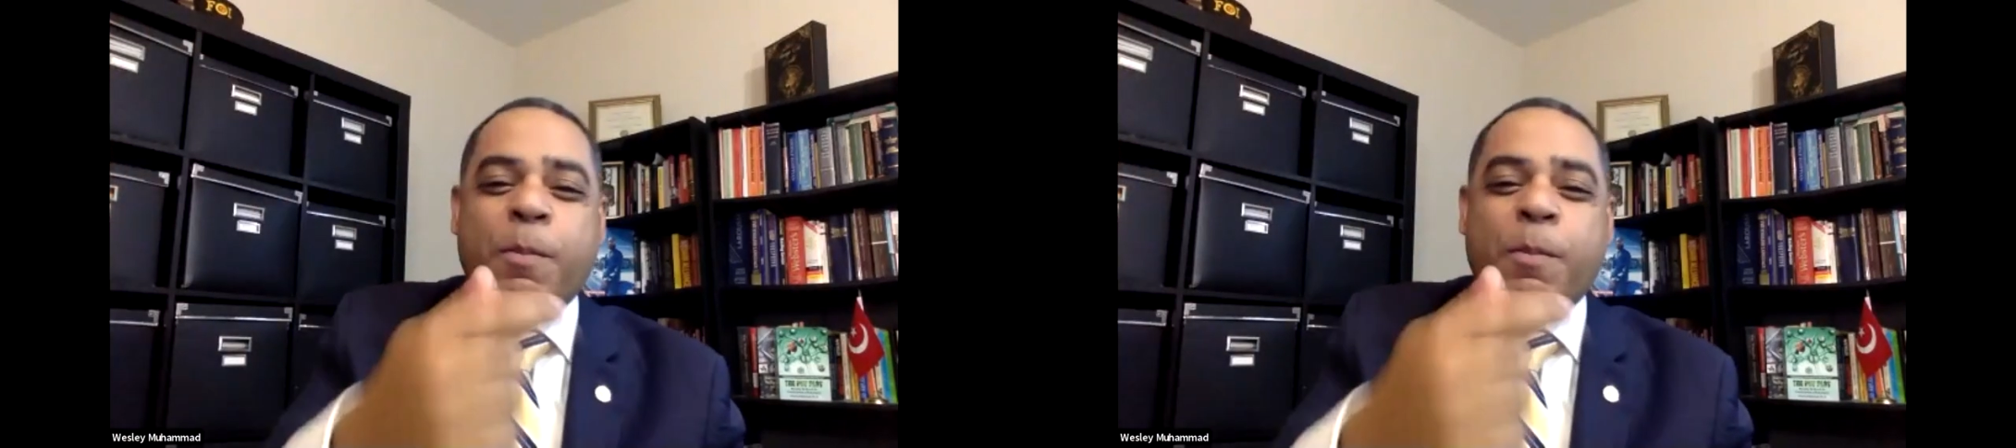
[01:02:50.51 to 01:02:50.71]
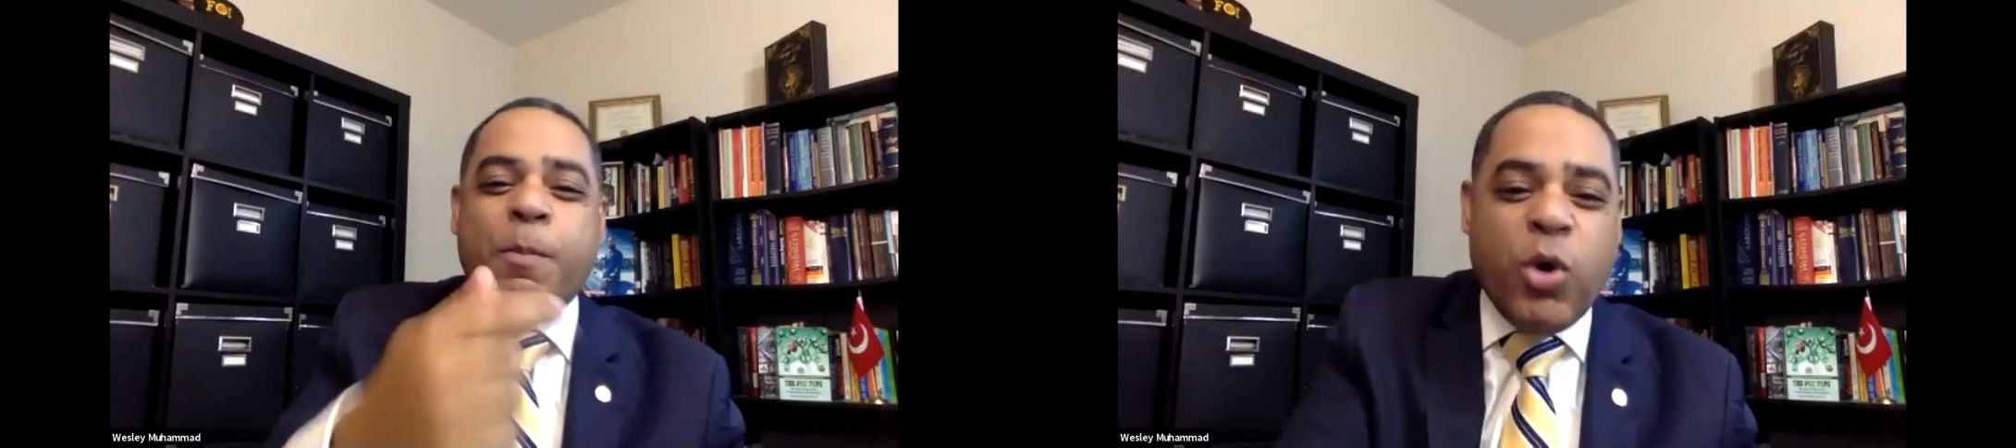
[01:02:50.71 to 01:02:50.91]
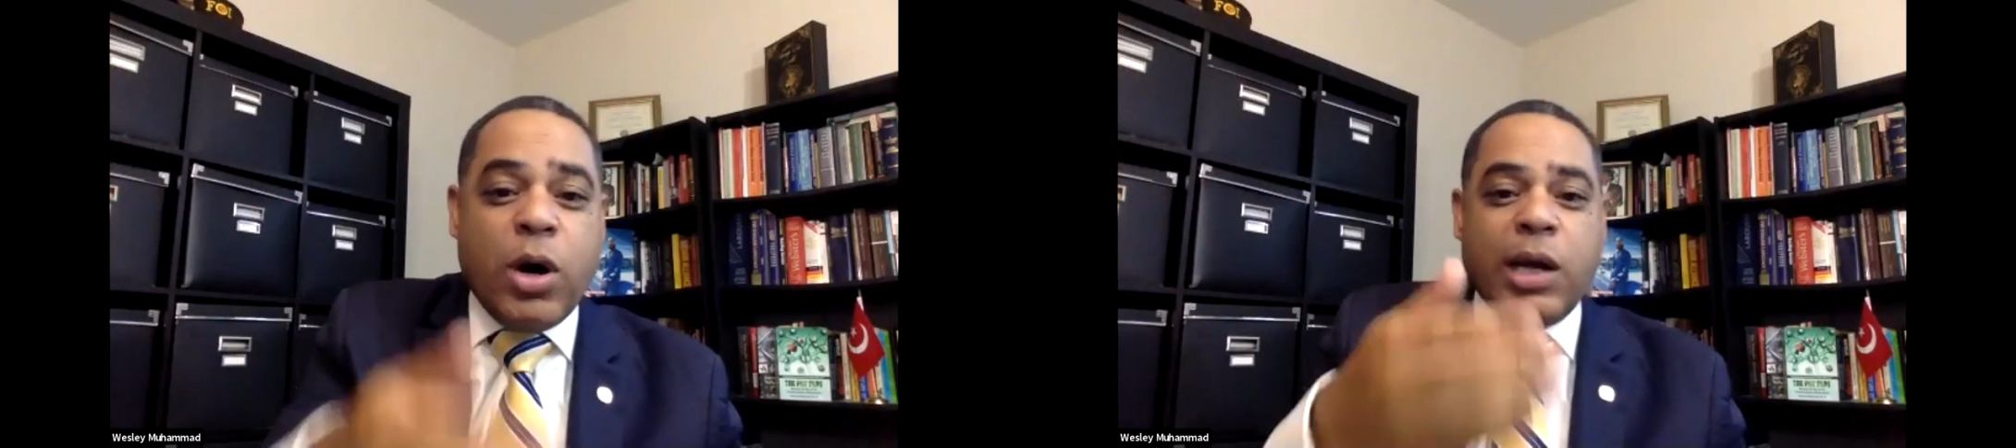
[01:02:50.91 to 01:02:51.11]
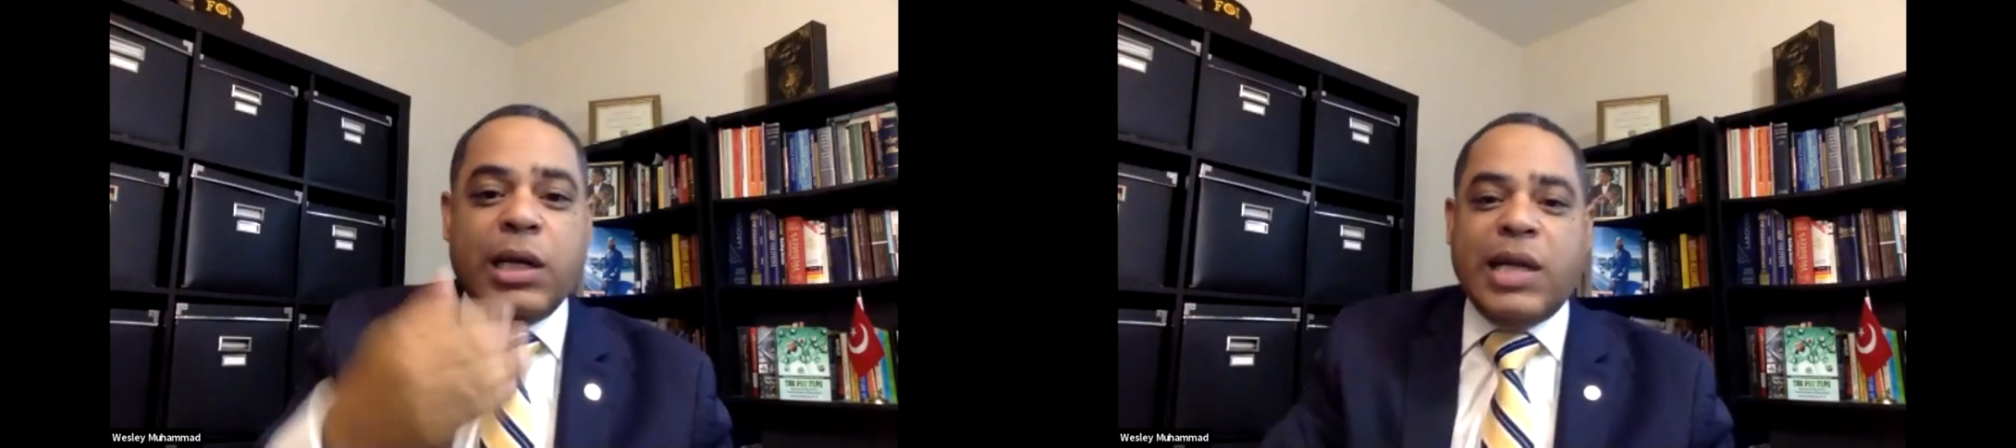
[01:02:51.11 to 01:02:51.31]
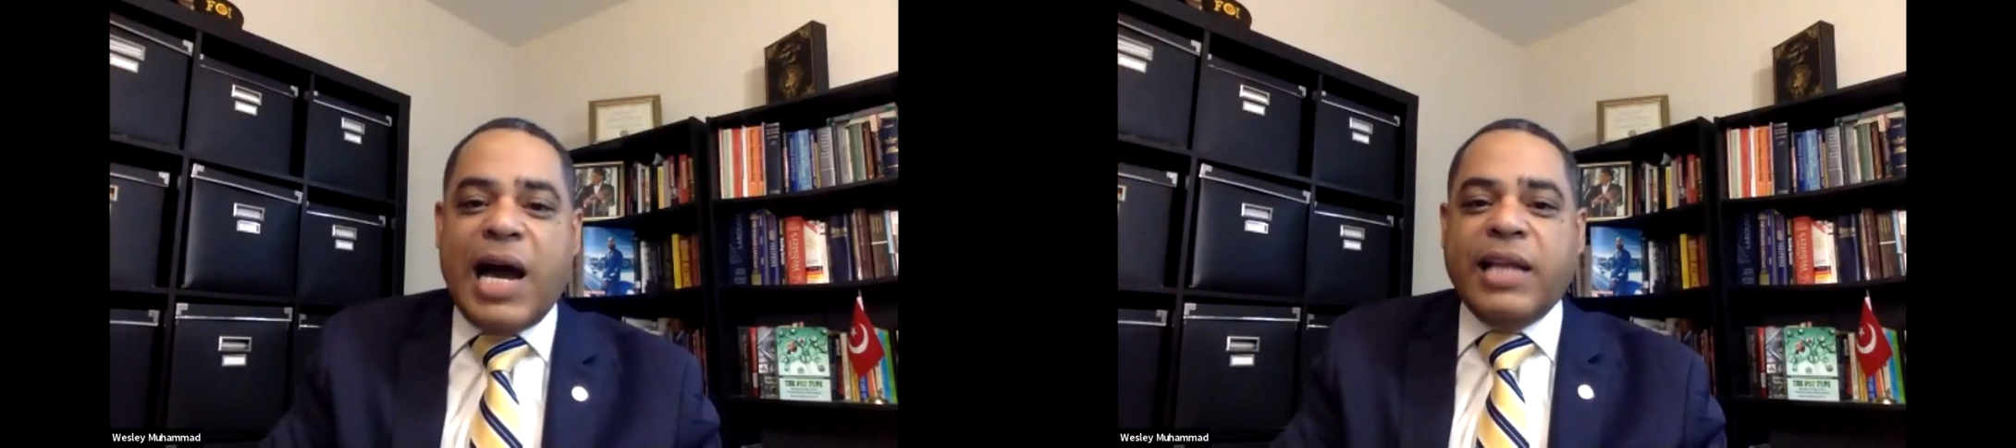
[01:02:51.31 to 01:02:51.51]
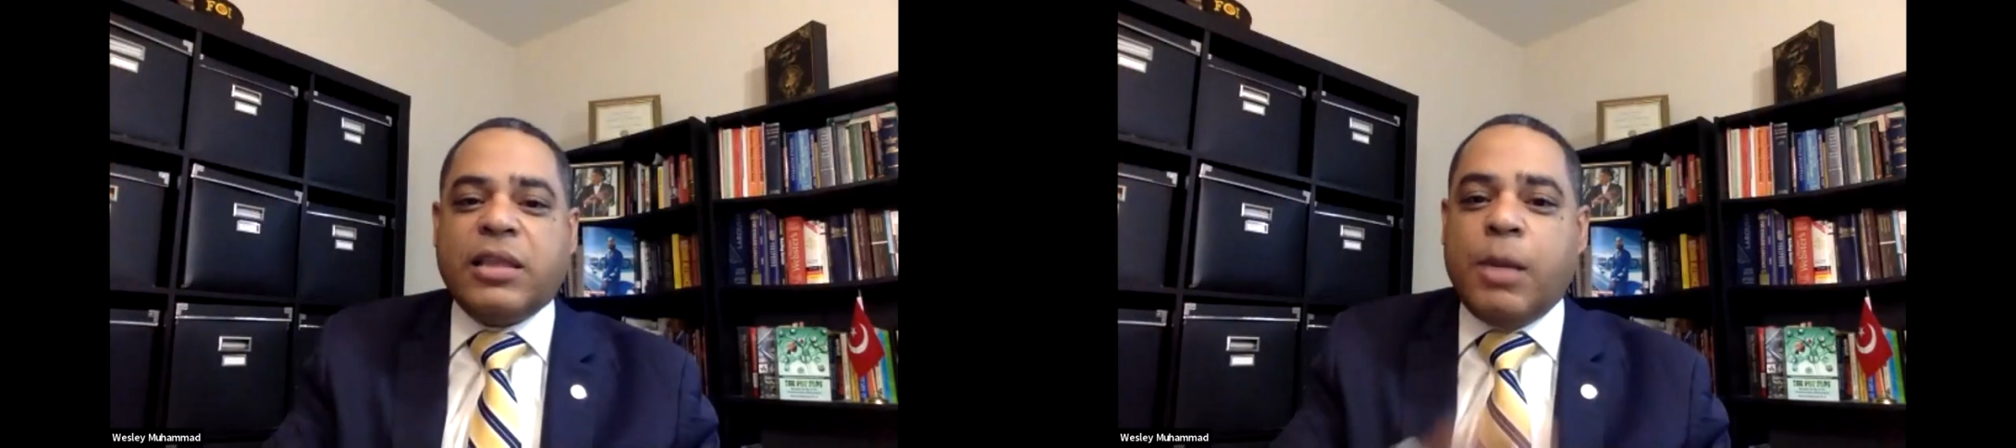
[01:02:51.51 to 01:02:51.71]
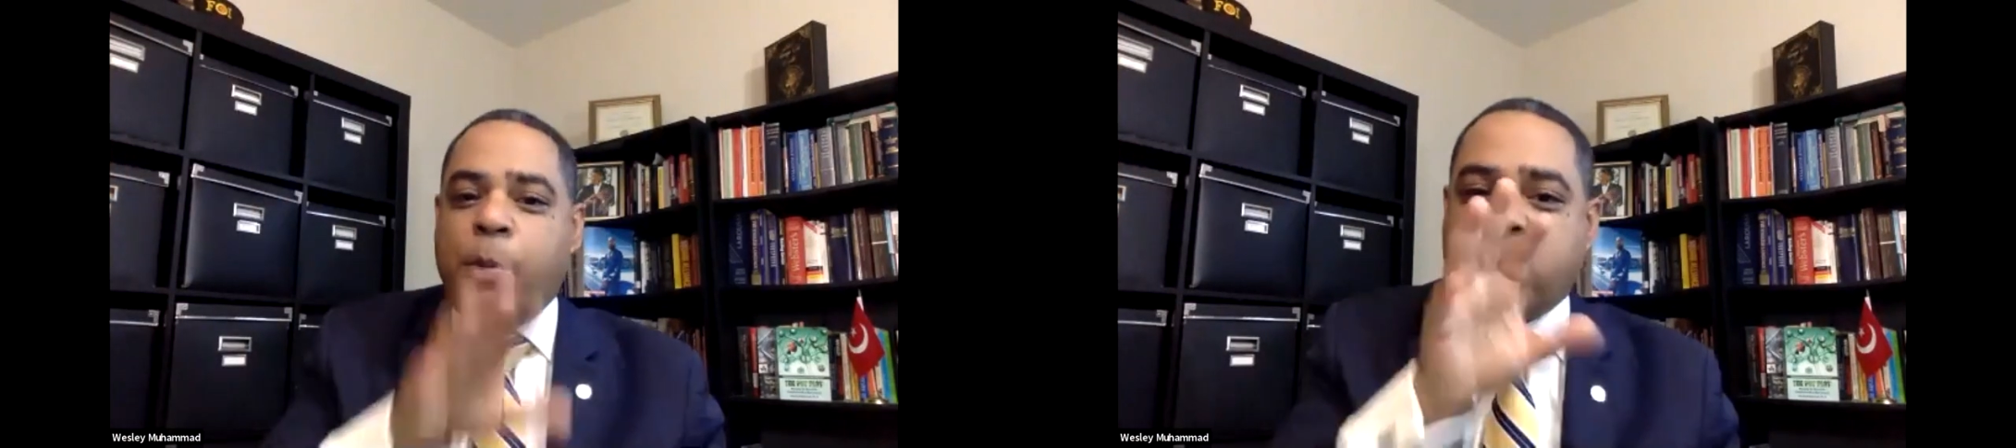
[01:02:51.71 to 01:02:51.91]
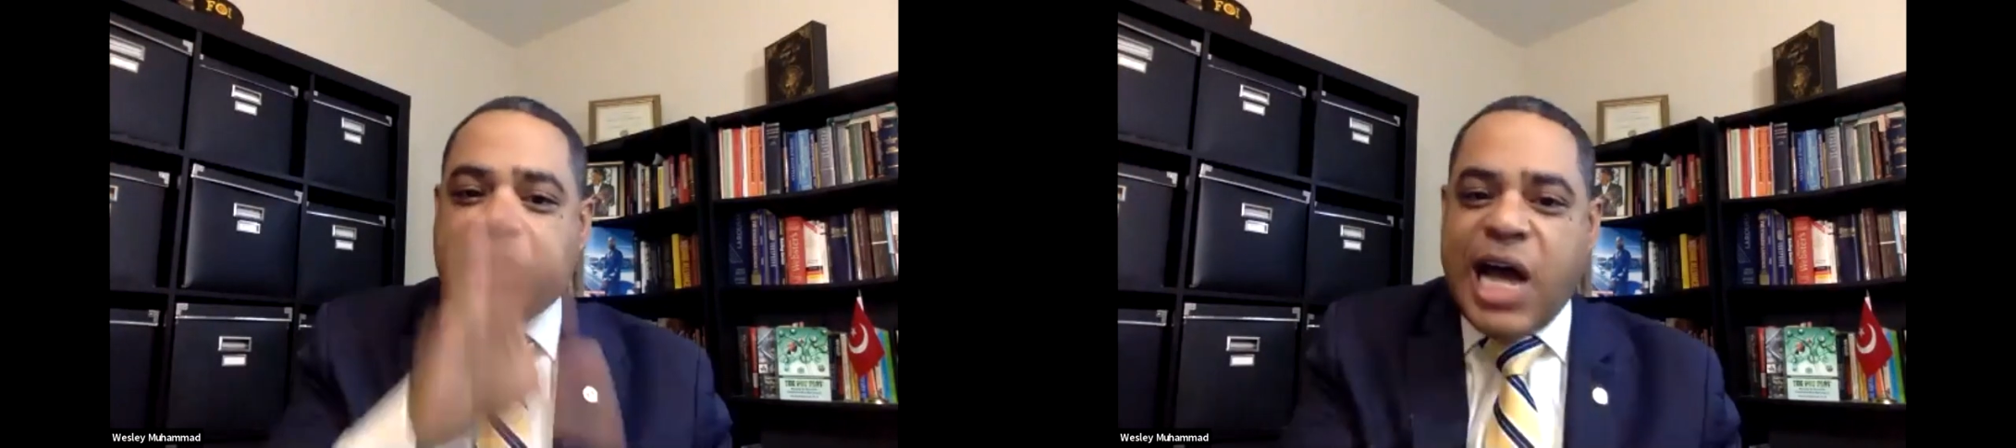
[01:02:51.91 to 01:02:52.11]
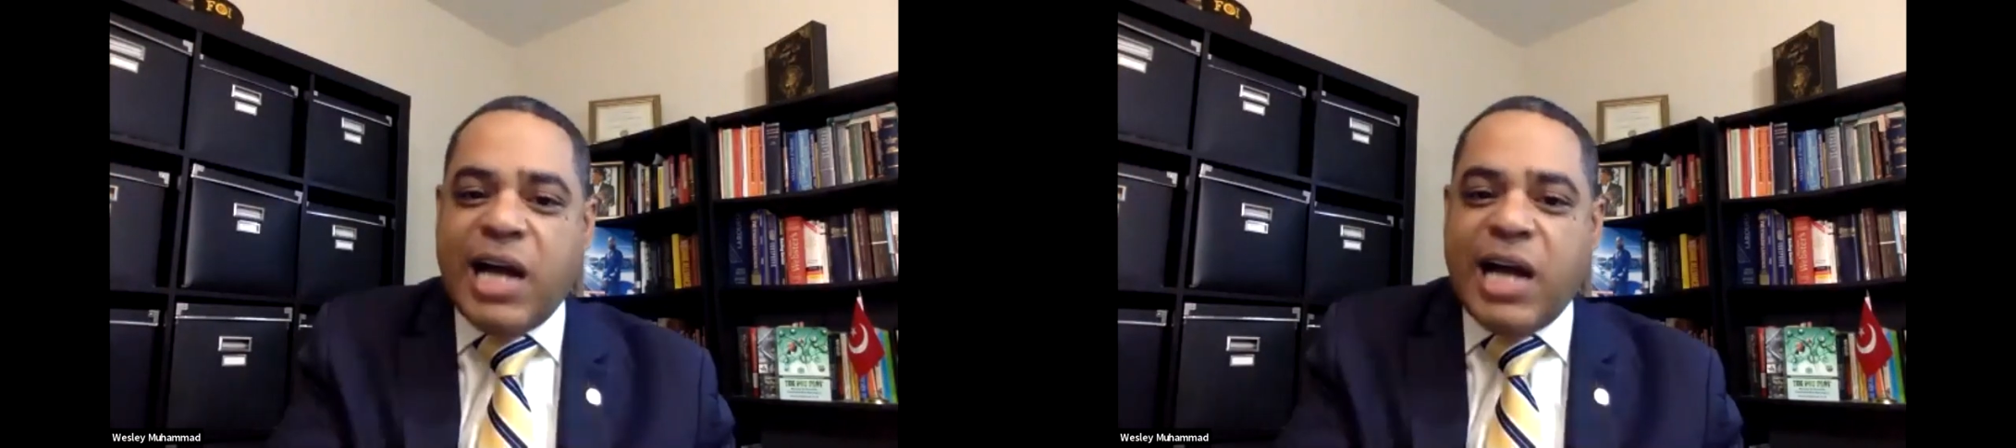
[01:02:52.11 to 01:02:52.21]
We were born like